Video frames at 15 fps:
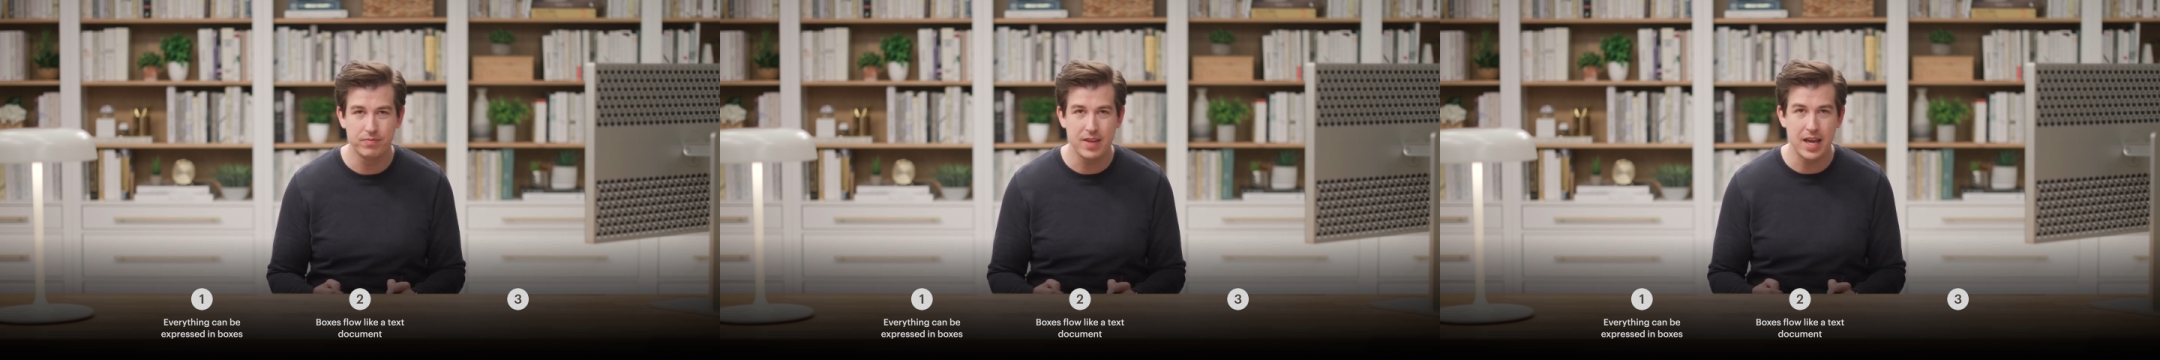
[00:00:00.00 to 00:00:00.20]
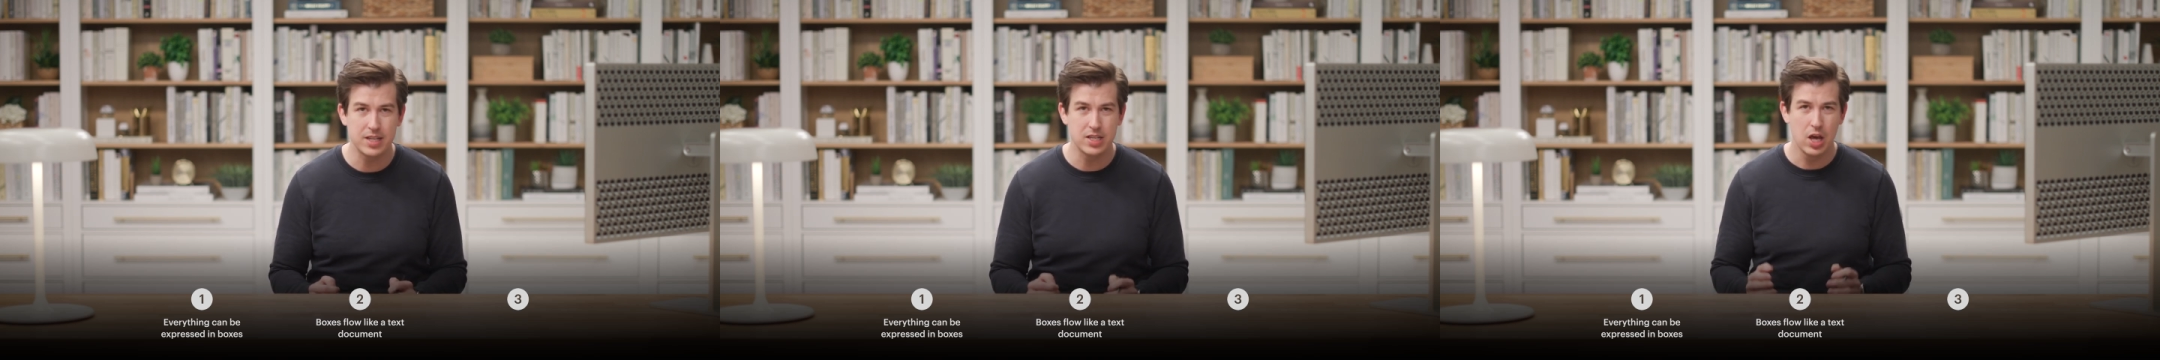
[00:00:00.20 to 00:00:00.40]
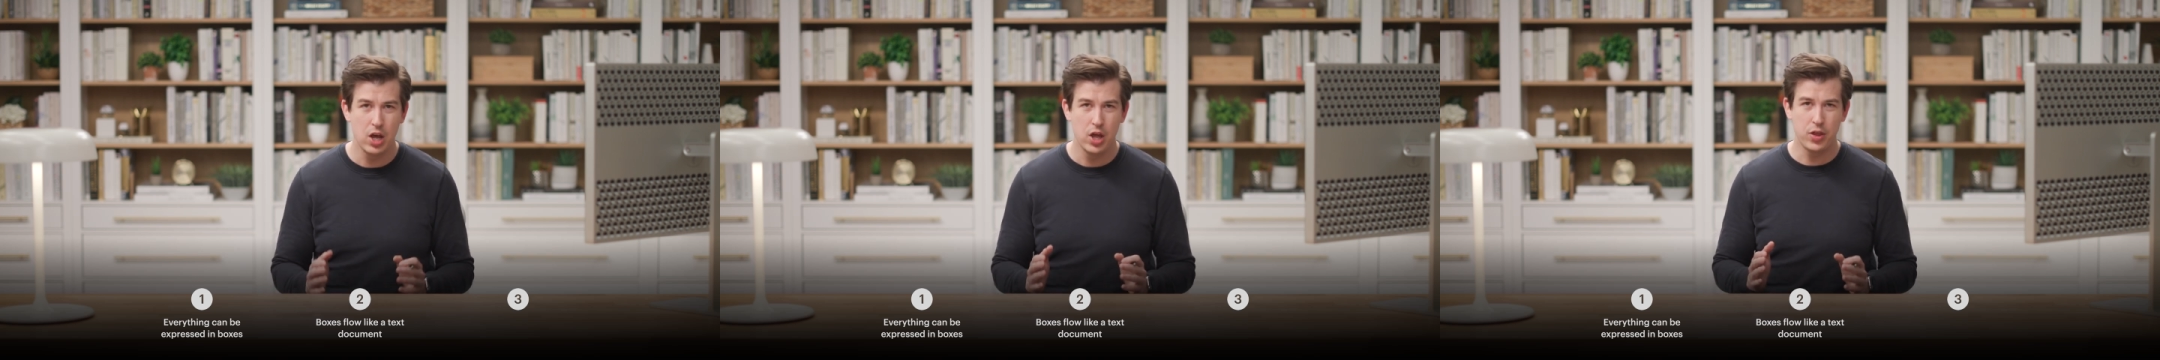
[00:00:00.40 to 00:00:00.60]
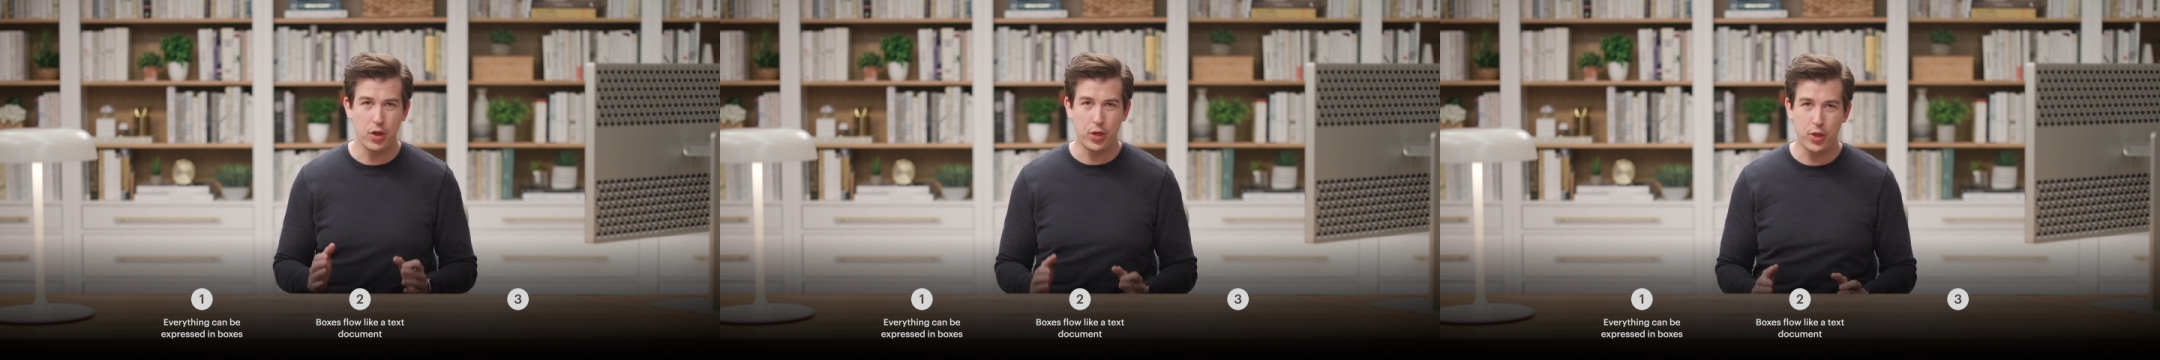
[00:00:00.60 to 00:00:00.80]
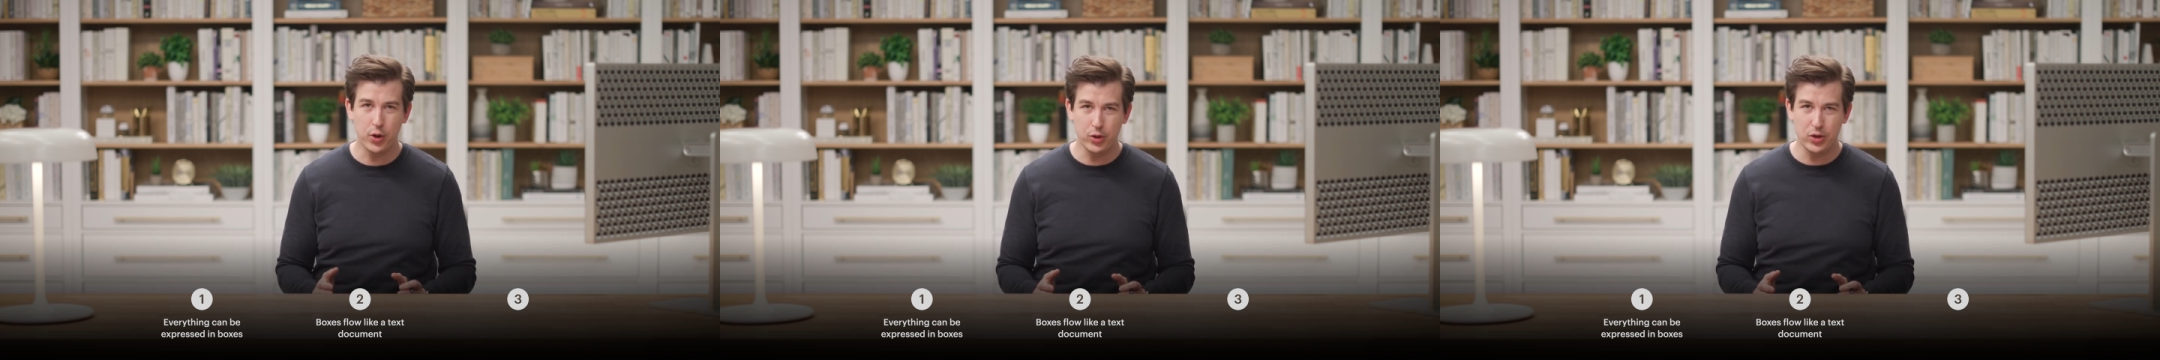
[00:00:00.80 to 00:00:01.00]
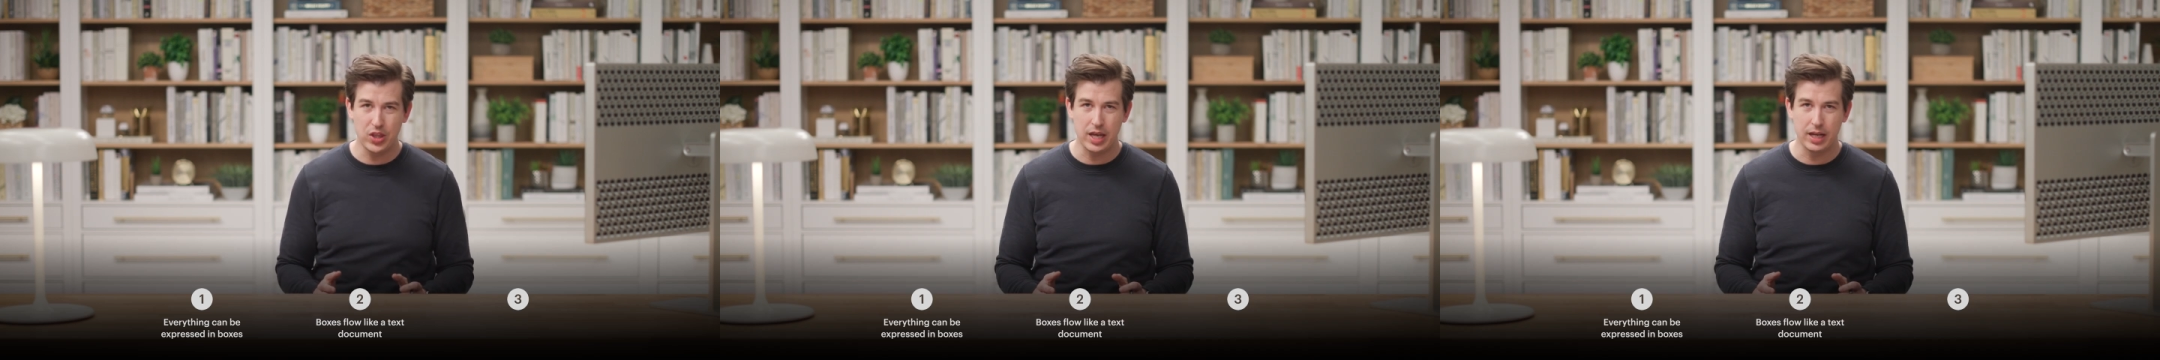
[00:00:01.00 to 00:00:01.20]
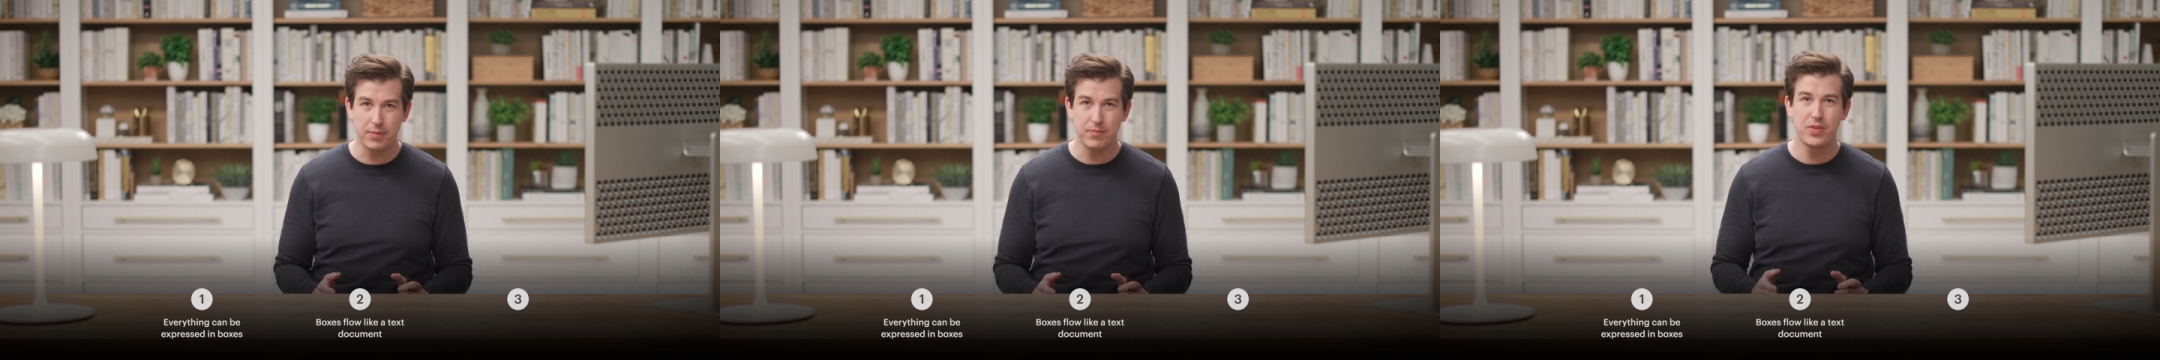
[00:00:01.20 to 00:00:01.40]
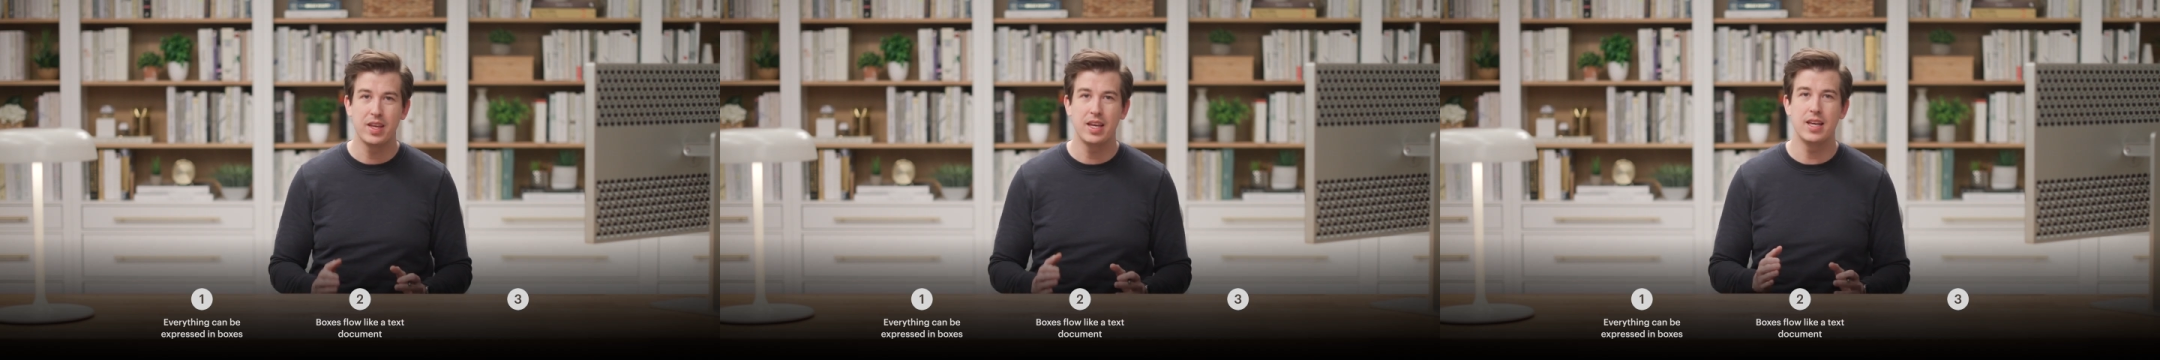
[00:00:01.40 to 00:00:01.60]
And the third thing
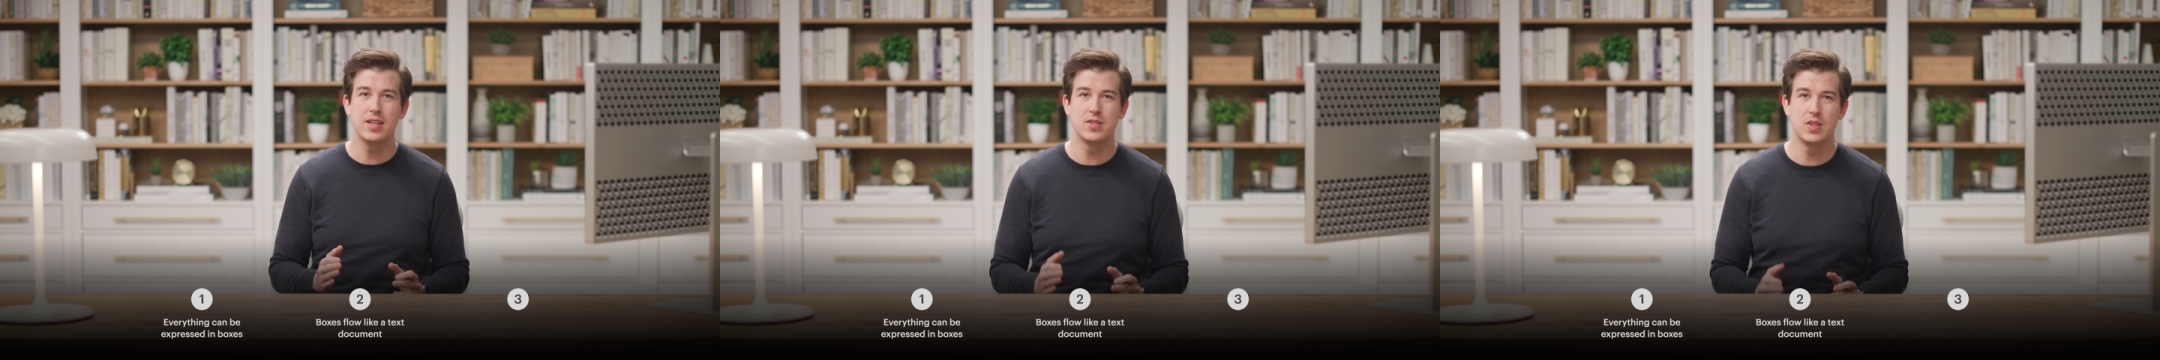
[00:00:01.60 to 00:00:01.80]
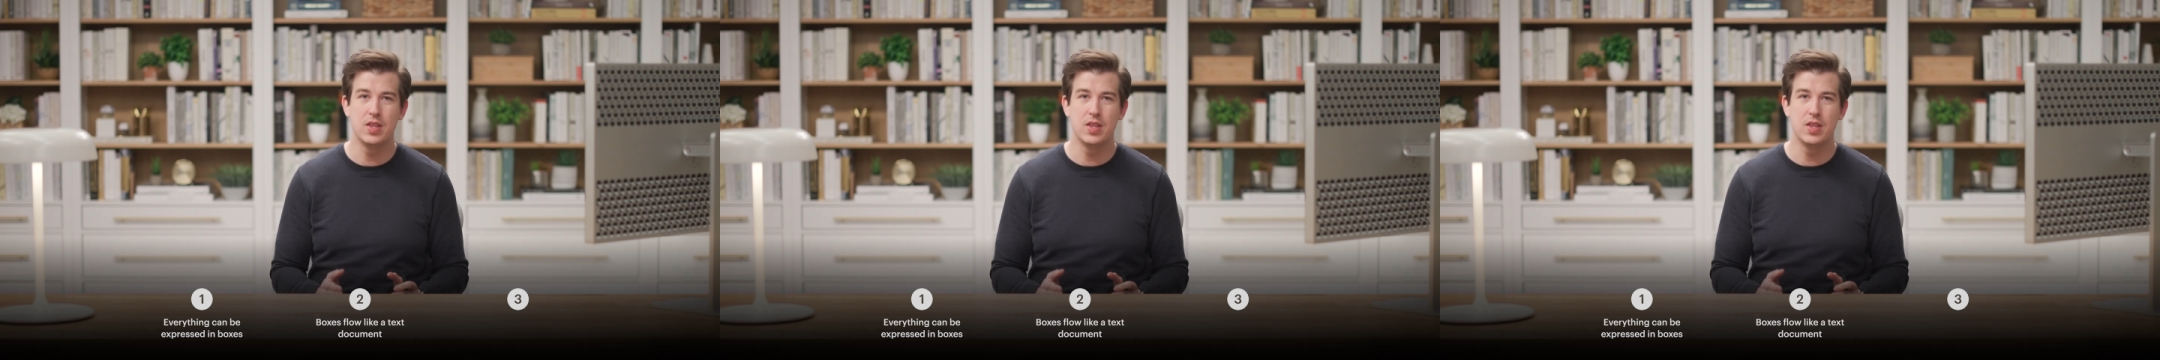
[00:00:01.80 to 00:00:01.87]
is